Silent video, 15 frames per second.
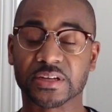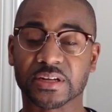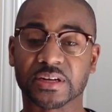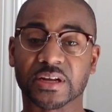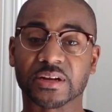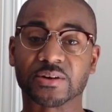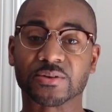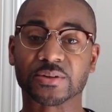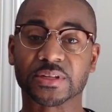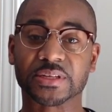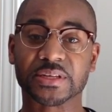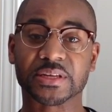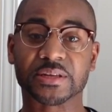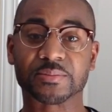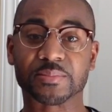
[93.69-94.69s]
not
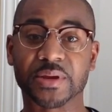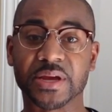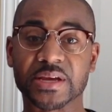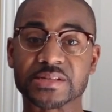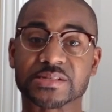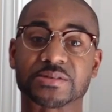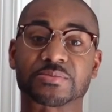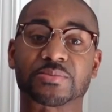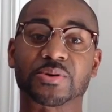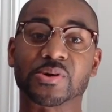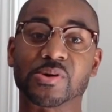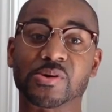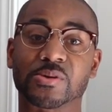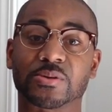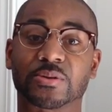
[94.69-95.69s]
only in
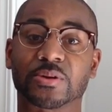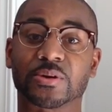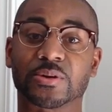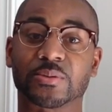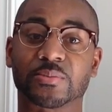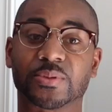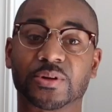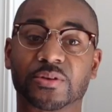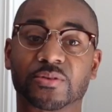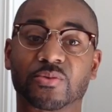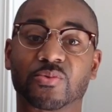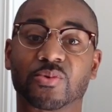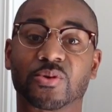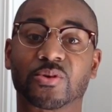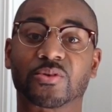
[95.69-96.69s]
basketball, but in the
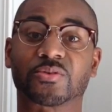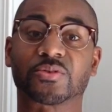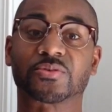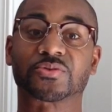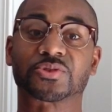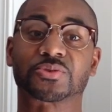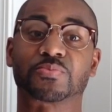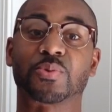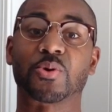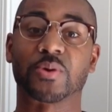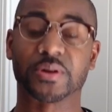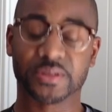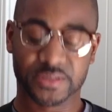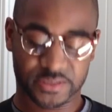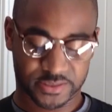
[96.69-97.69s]
world of
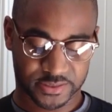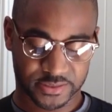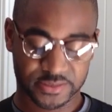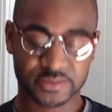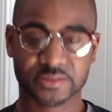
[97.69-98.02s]
sports.